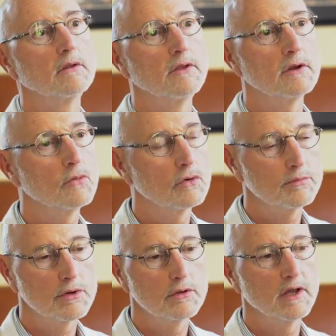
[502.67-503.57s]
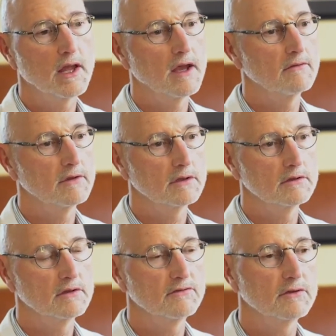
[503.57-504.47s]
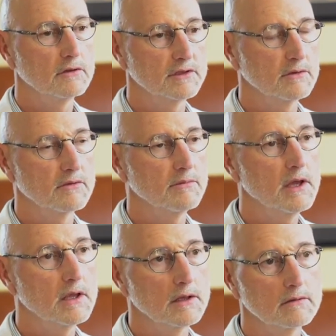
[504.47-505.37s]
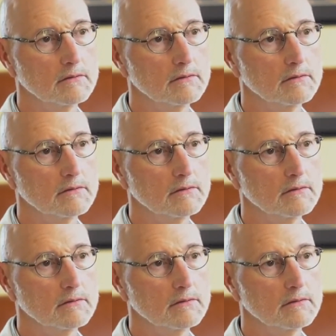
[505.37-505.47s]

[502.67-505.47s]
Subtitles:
They're more prone to having difficulty with pain.